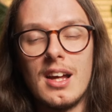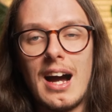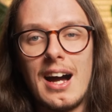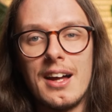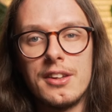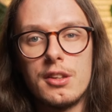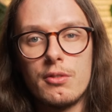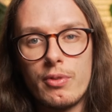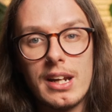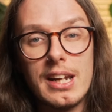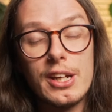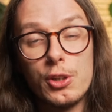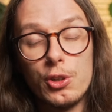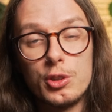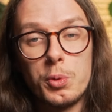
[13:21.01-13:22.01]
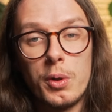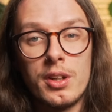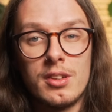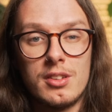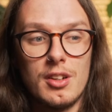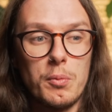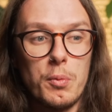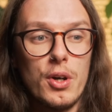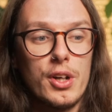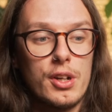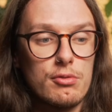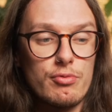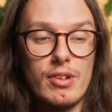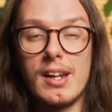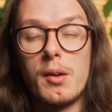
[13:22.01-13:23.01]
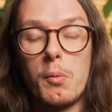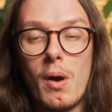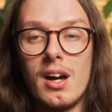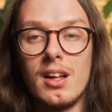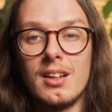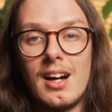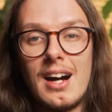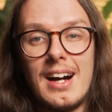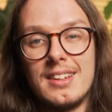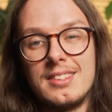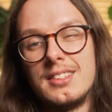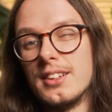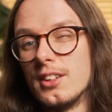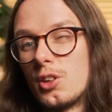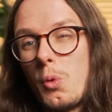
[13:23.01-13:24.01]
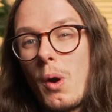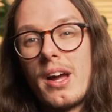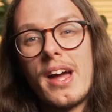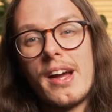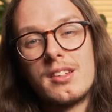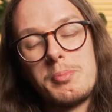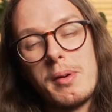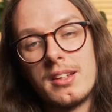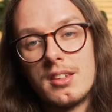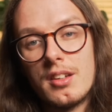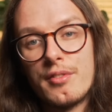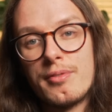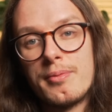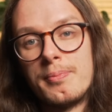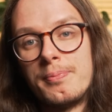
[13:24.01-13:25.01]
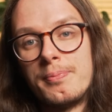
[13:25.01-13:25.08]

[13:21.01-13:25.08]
and the really good ones that work really well are still quite expensive.